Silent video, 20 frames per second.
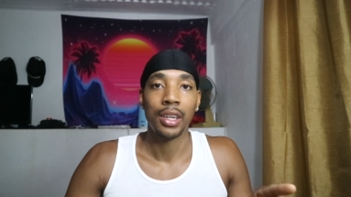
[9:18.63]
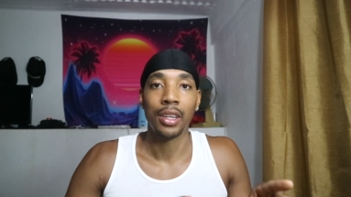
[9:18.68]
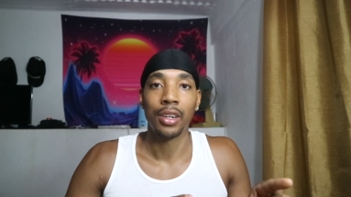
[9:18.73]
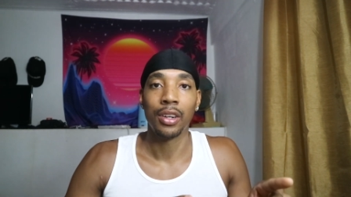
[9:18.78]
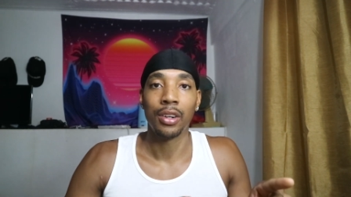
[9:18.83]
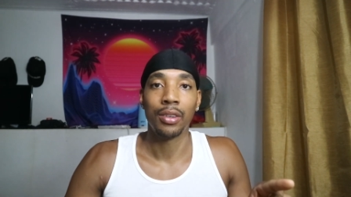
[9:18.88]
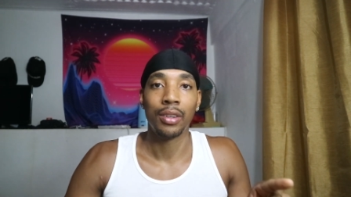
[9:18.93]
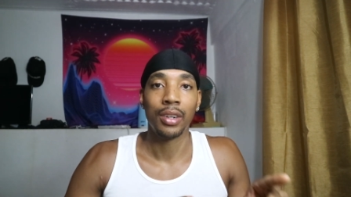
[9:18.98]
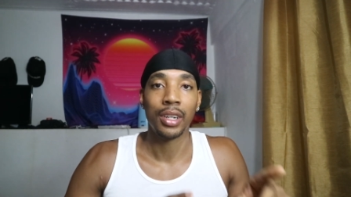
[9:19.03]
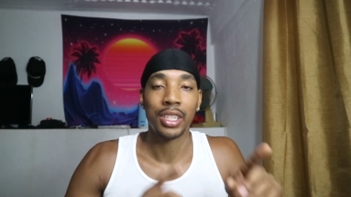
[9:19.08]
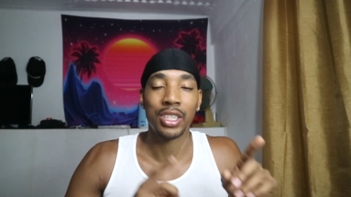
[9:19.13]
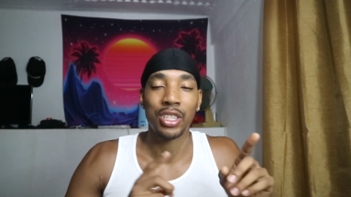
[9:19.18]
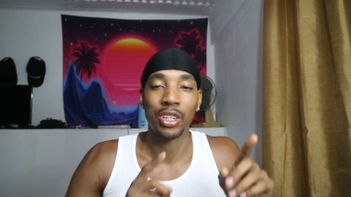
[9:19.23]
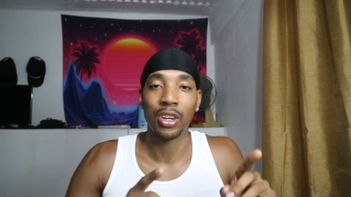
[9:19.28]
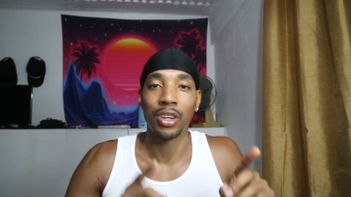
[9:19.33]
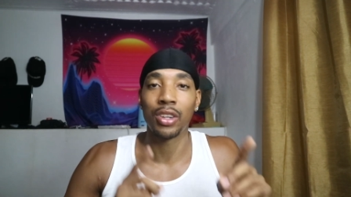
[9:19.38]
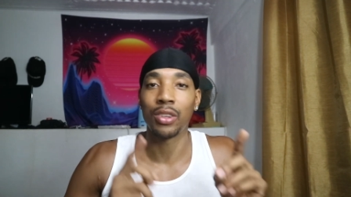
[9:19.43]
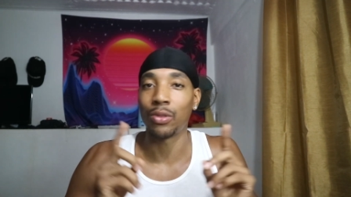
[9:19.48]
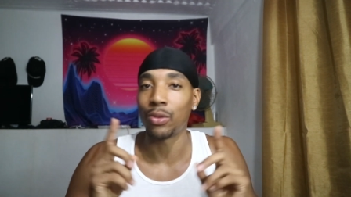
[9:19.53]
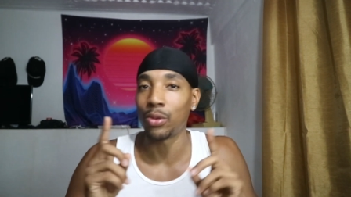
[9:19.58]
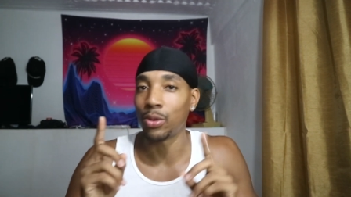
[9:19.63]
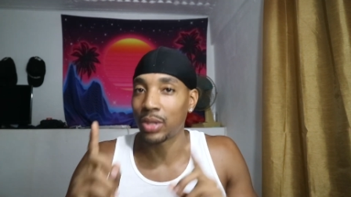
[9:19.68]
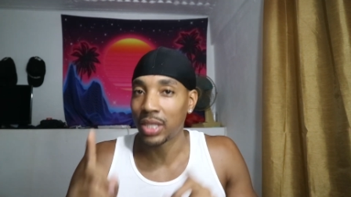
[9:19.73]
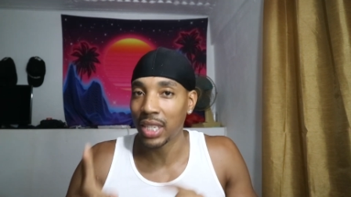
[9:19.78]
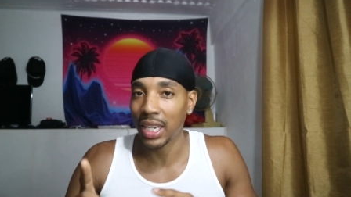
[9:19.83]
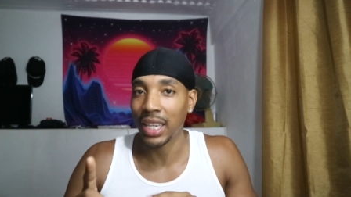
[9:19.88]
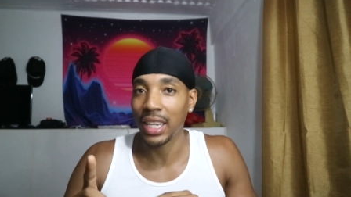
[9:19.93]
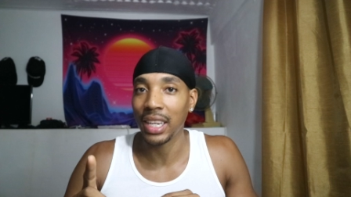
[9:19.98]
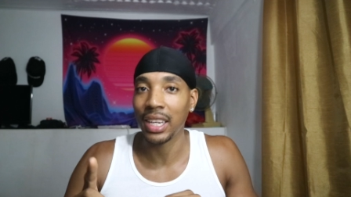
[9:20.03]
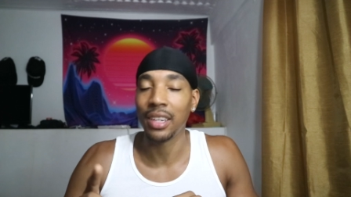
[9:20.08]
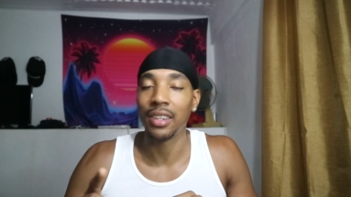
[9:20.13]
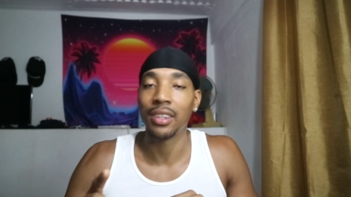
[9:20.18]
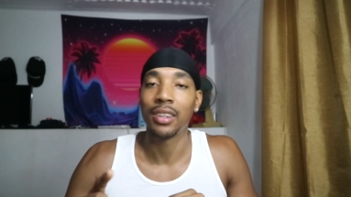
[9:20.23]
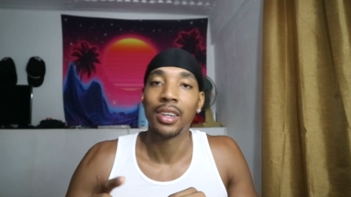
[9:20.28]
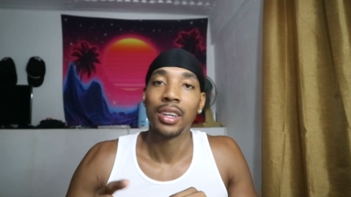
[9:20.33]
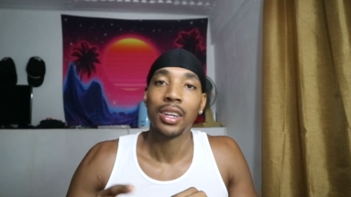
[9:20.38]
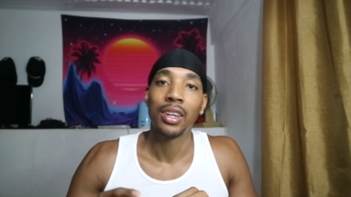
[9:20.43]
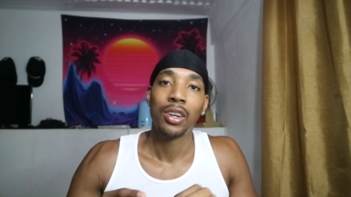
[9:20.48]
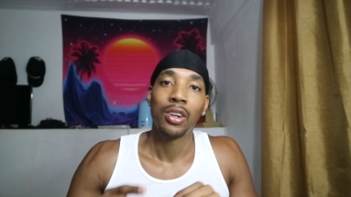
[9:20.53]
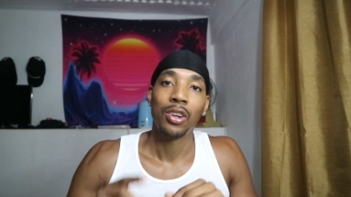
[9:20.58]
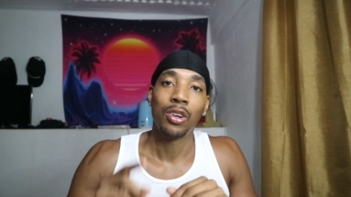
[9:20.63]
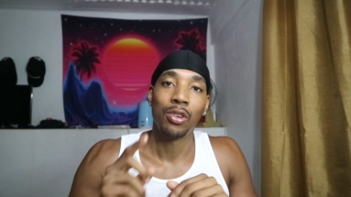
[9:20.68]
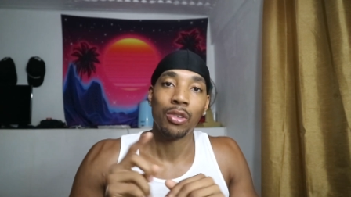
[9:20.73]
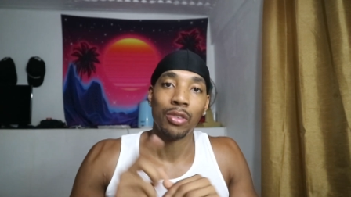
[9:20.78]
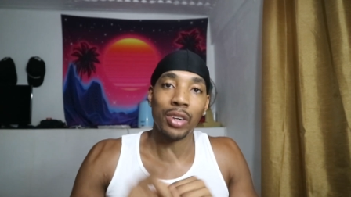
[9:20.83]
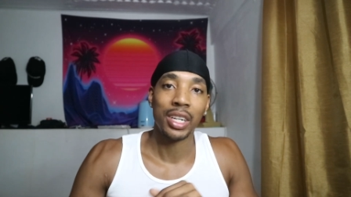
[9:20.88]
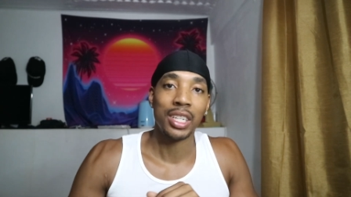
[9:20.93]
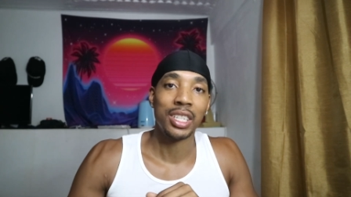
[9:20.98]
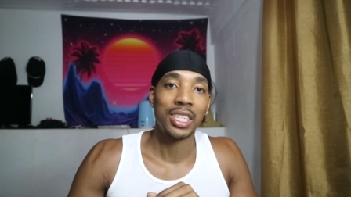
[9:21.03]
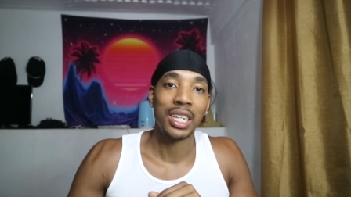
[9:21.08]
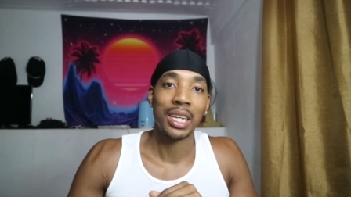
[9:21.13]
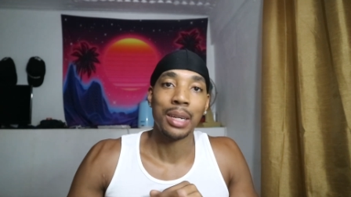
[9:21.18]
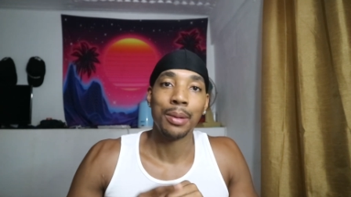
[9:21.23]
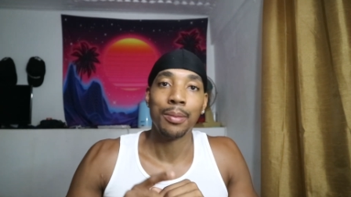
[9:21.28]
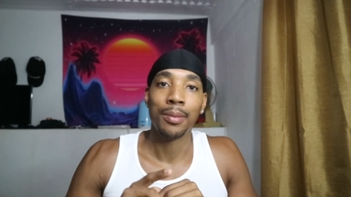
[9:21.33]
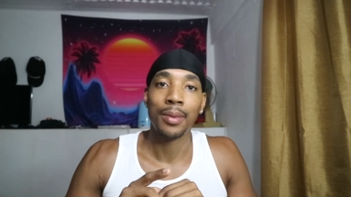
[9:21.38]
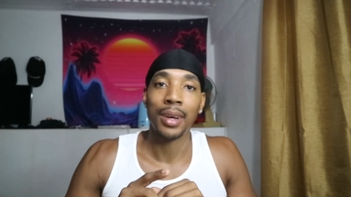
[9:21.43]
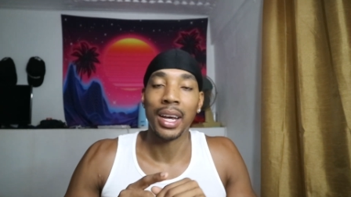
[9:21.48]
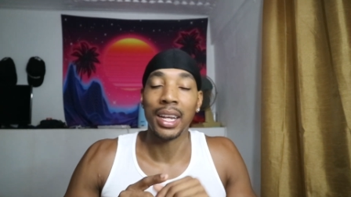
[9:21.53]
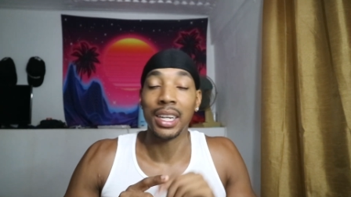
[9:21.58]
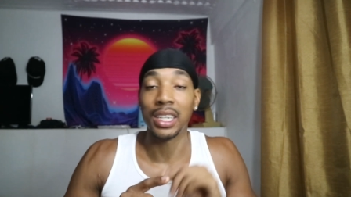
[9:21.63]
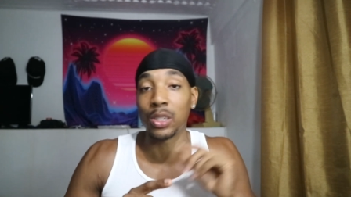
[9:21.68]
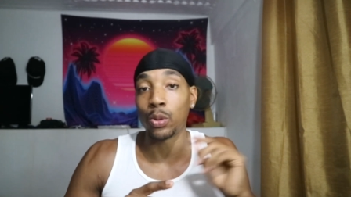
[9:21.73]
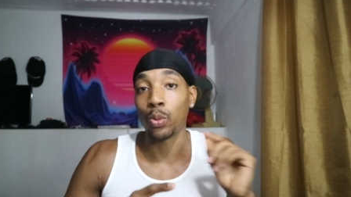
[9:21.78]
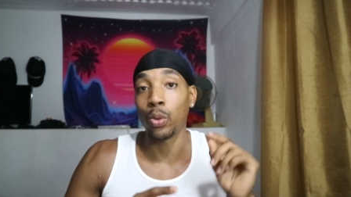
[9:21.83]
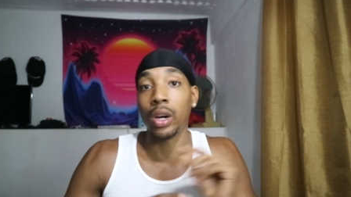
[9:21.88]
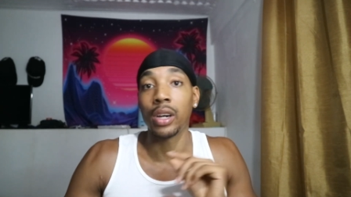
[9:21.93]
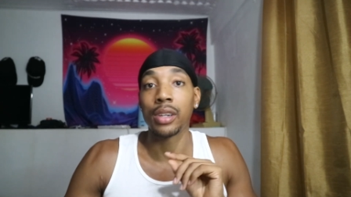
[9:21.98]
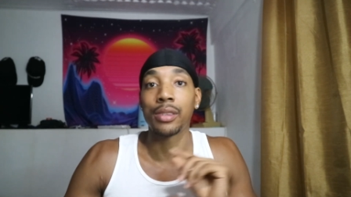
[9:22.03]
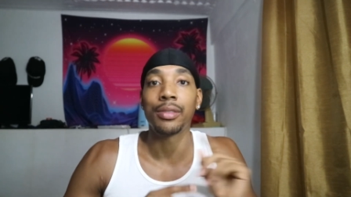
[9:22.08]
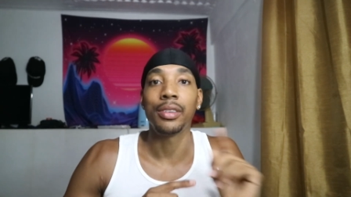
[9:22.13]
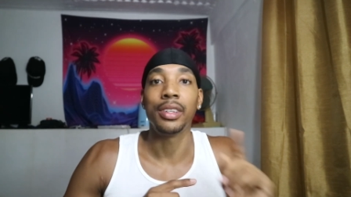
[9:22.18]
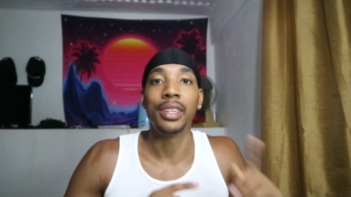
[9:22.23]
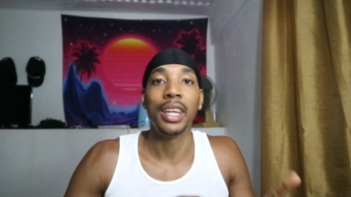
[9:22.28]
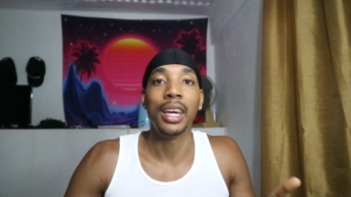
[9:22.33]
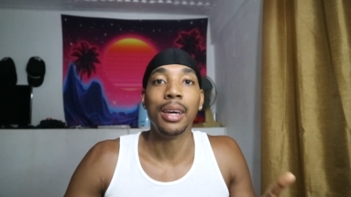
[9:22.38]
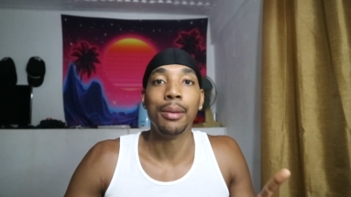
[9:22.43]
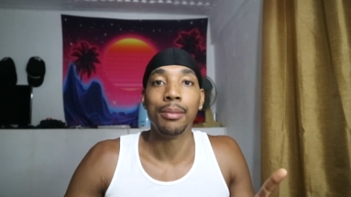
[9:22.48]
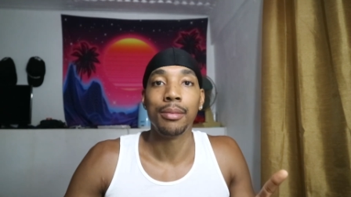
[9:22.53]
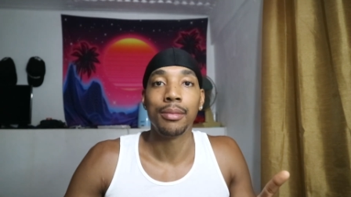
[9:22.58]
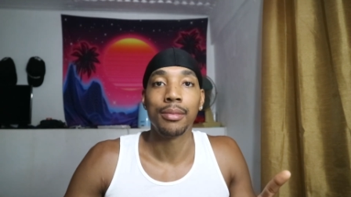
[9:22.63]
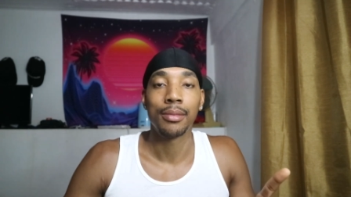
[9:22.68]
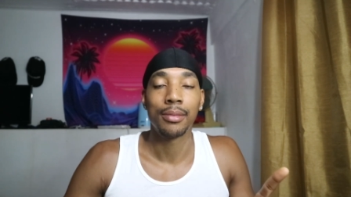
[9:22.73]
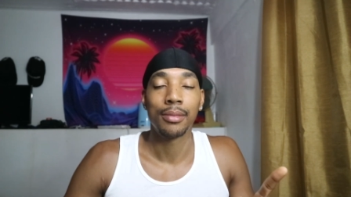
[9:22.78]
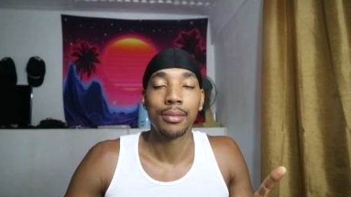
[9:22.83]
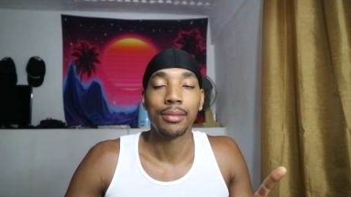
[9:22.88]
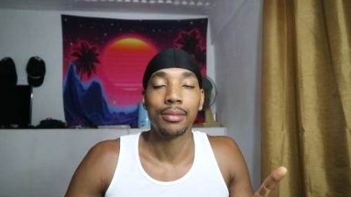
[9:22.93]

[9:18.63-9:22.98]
you know, a certain routine or regime, and it's worked for them.